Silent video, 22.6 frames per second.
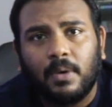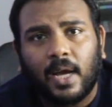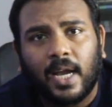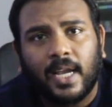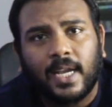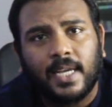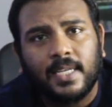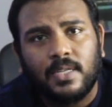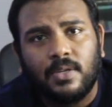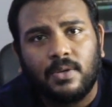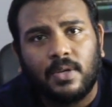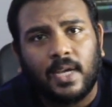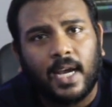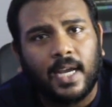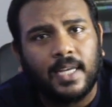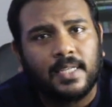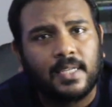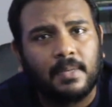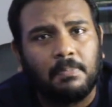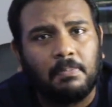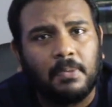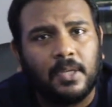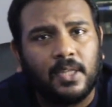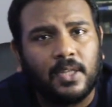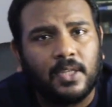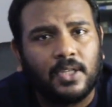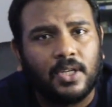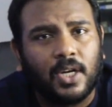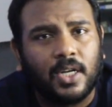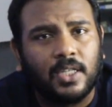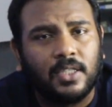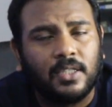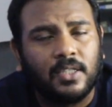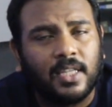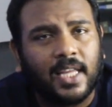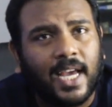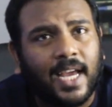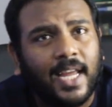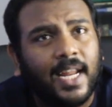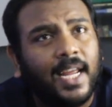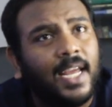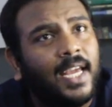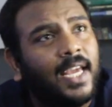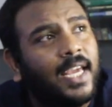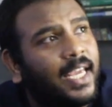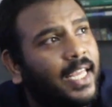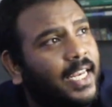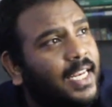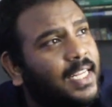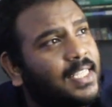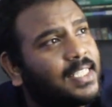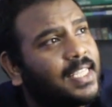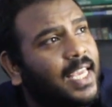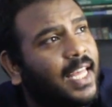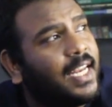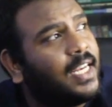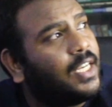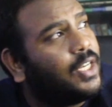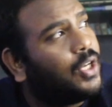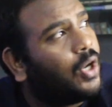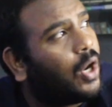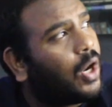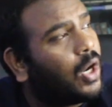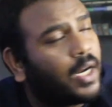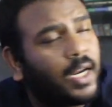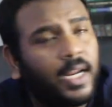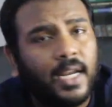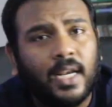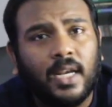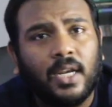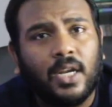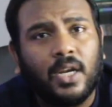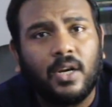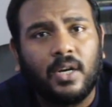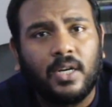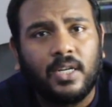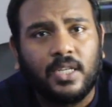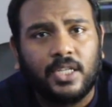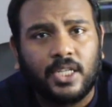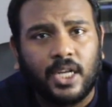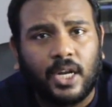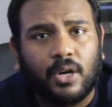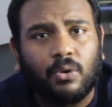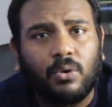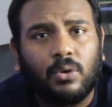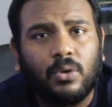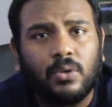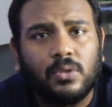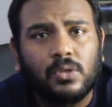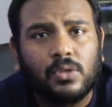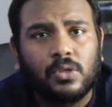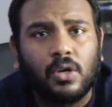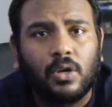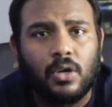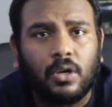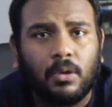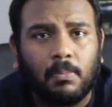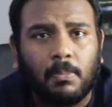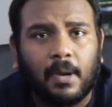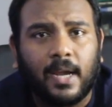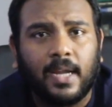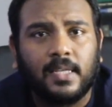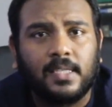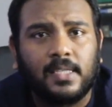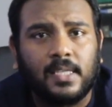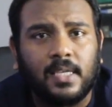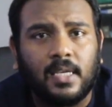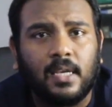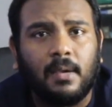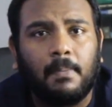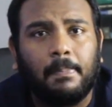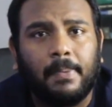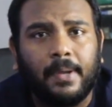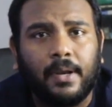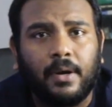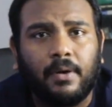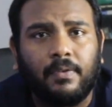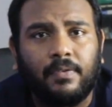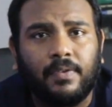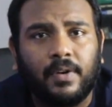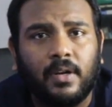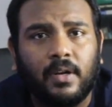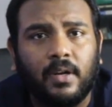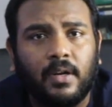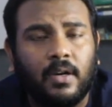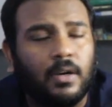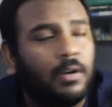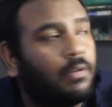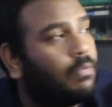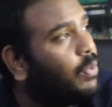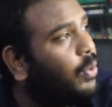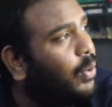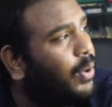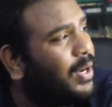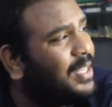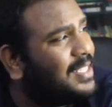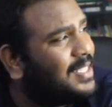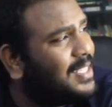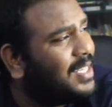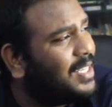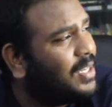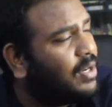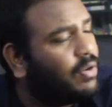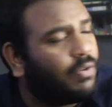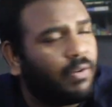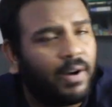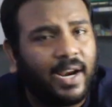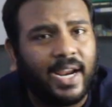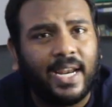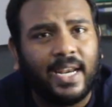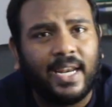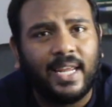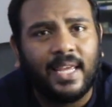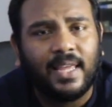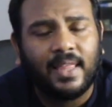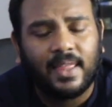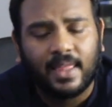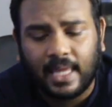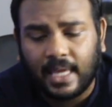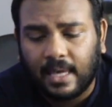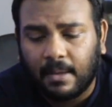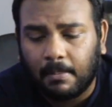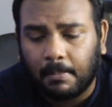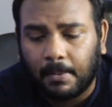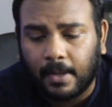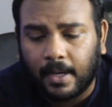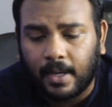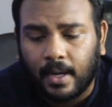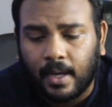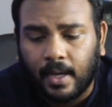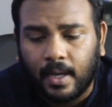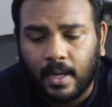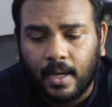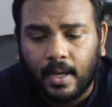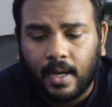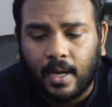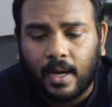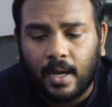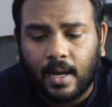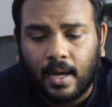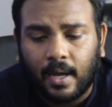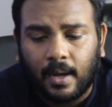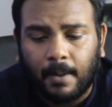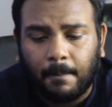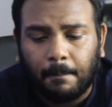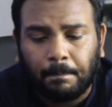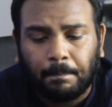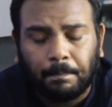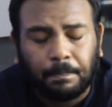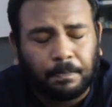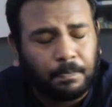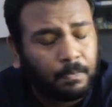I guess you guys can be the judge of that. It is getting dark in here in general, so you might see a bit of a noisy, grainy thing, but that